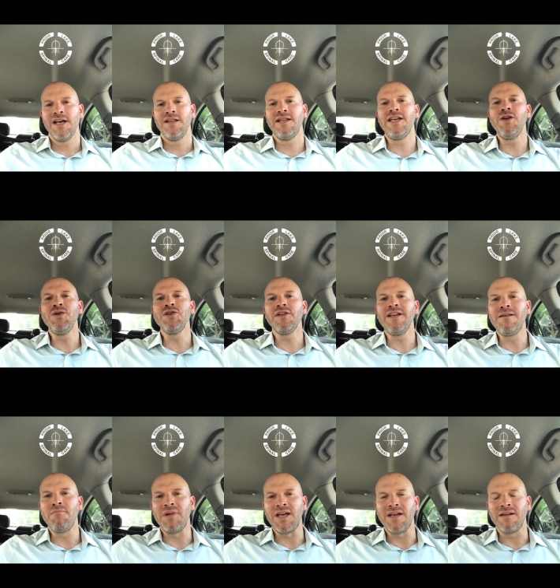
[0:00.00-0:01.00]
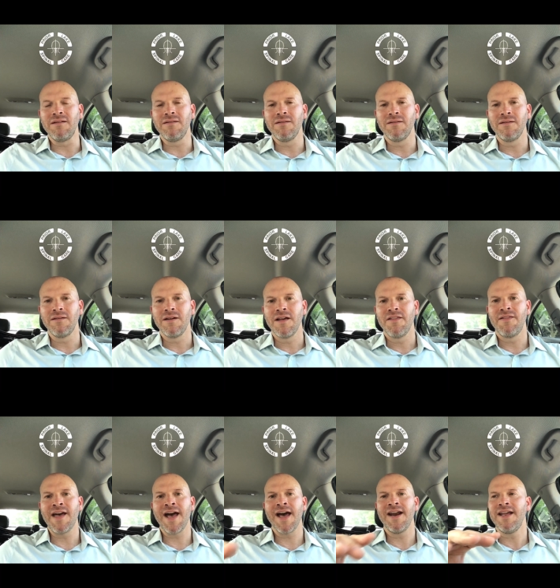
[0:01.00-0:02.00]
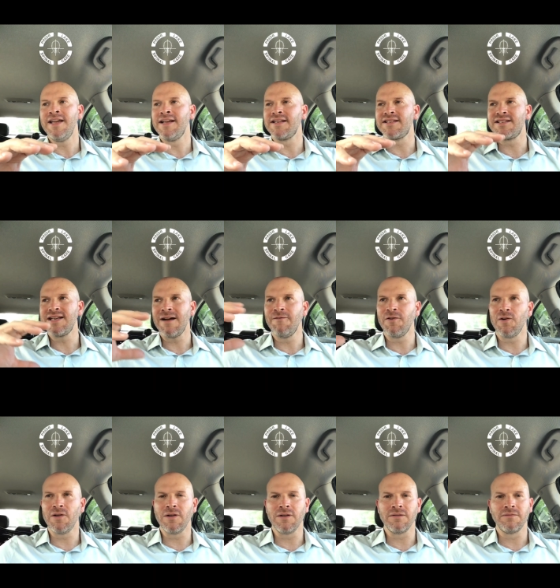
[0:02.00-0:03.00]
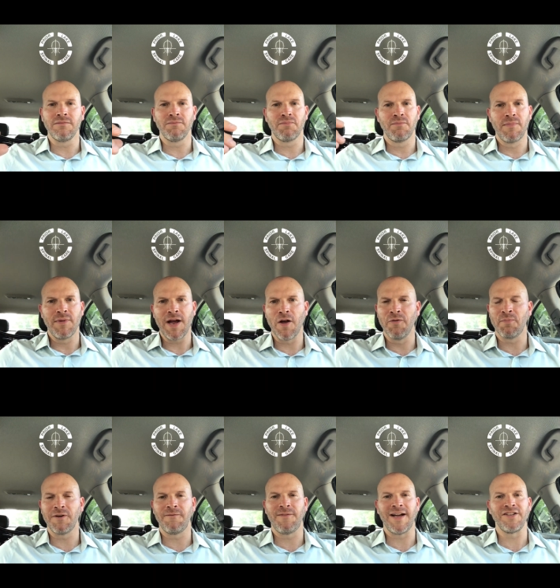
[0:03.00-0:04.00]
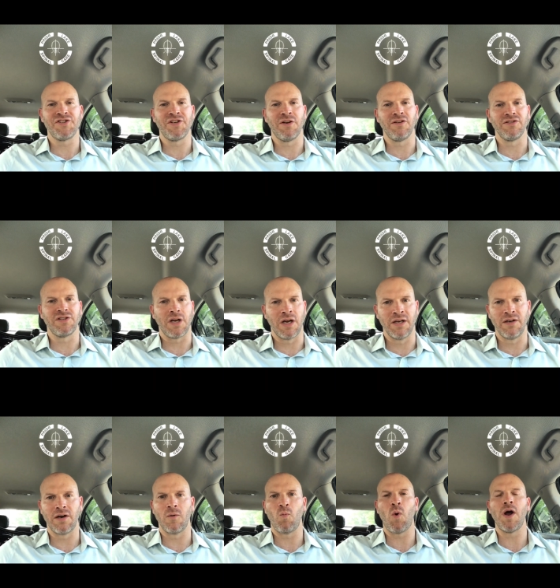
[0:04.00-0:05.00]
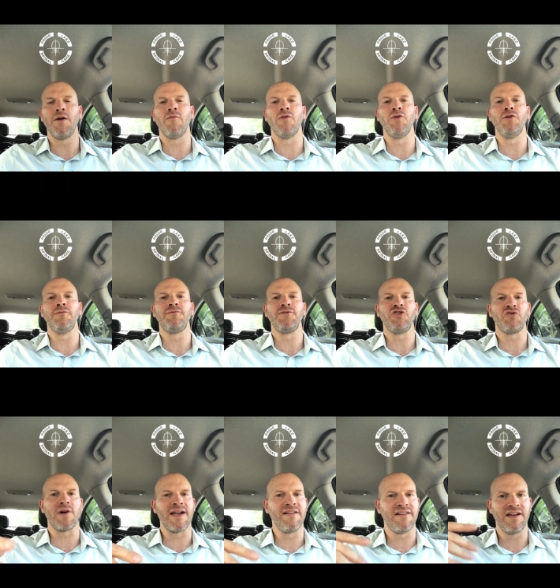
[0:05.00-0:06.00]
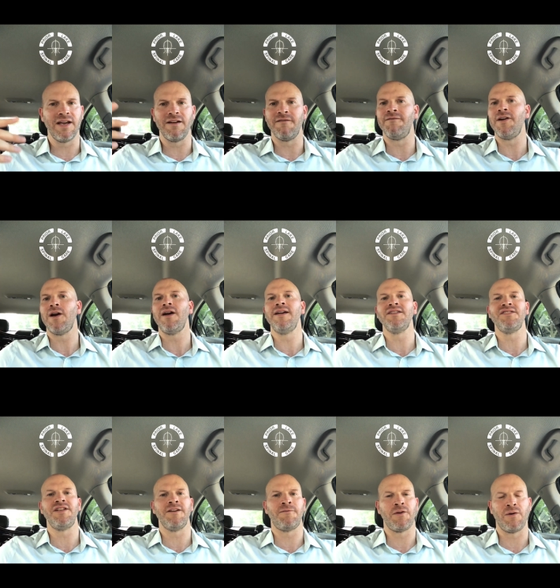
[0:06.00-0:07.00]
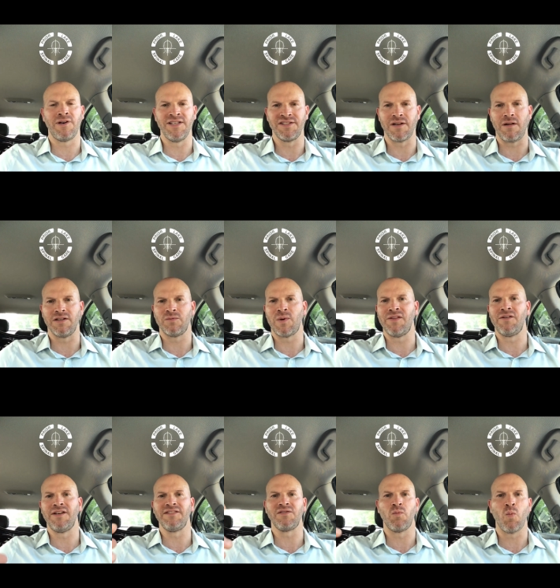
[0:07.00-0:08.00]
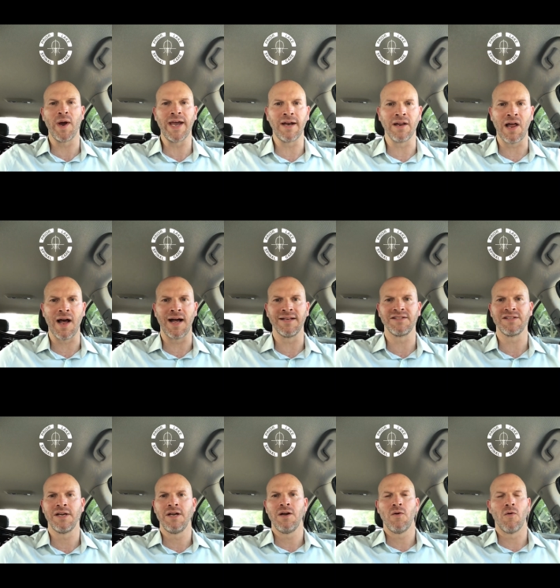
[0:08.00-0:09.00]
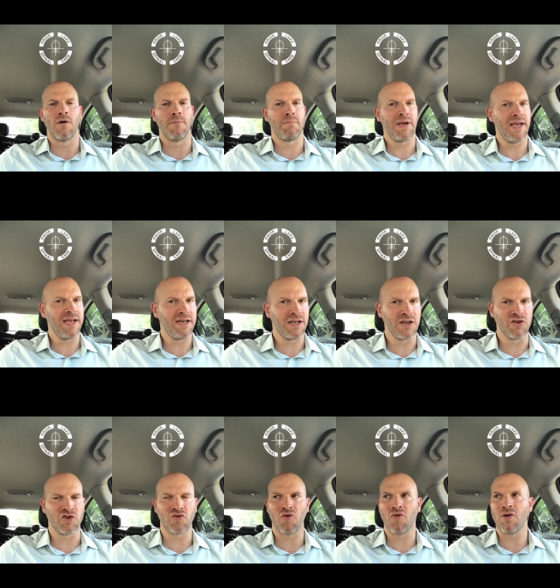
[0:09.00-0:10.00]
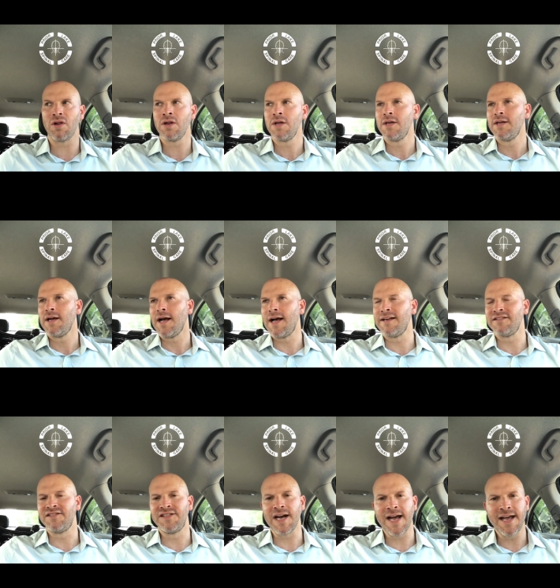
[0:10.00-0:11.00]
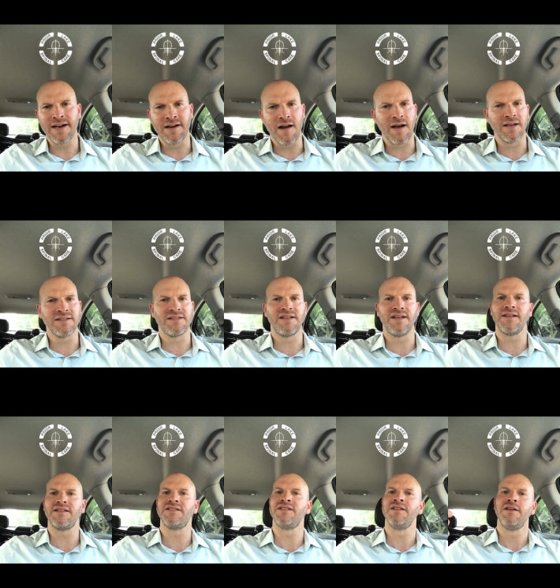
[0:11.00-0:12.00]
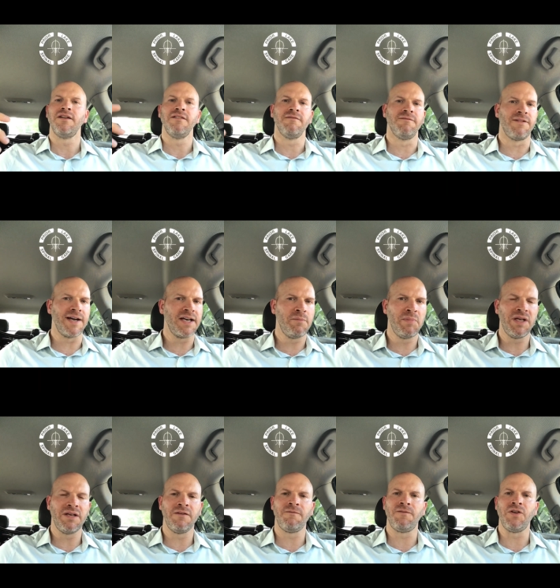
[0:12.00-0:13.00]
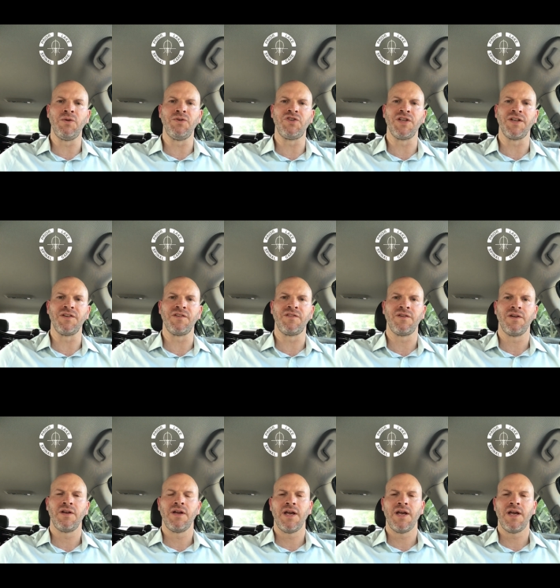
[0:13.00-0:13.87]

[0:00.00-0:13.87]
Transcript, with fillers: They usually mean that it's several health professionals under one roof trying to get various different results, whether it's weight loss or pain control, uh, diagnostics, vitamin infusions,